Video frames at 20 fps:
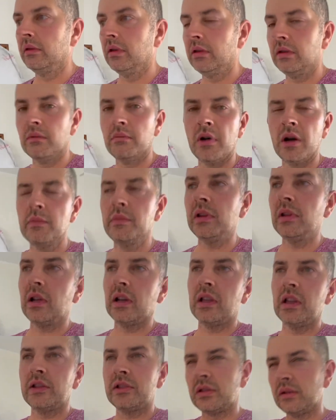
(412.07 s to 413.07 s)
at the moment,
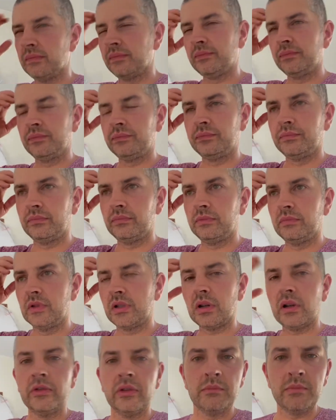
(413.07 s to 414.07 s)
like, it's
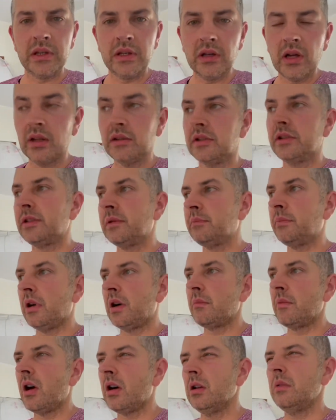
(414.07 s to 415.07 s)
driving me nuts, but
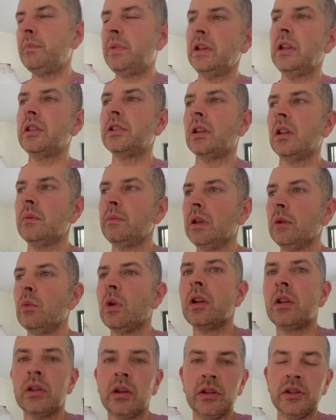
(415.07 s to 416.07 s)
I'm hoping it's going to be
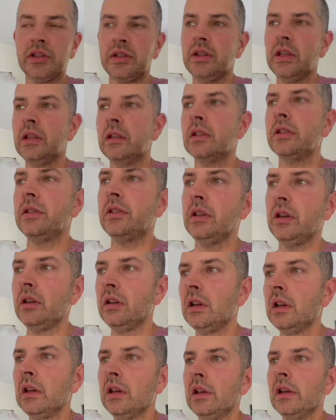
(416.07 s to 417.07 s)
one of those things
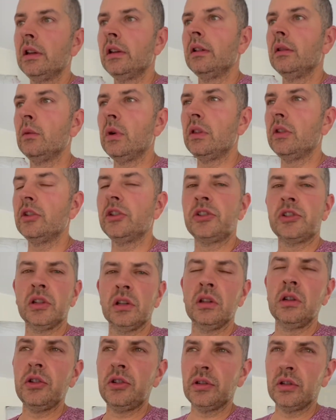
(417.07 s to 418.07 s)
where the
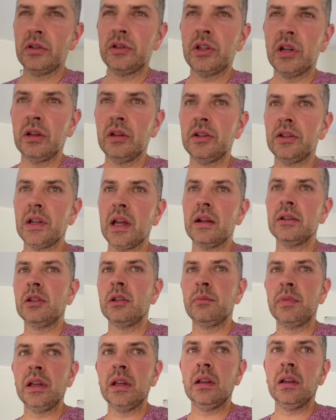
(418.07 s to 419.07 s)
solution turns out
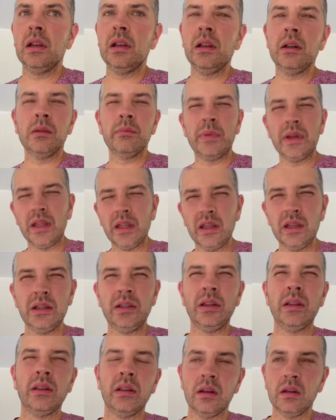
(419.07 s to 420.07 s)
to be a little bit
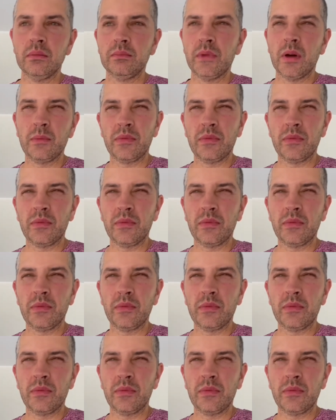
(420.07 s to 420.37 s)
easier than I'm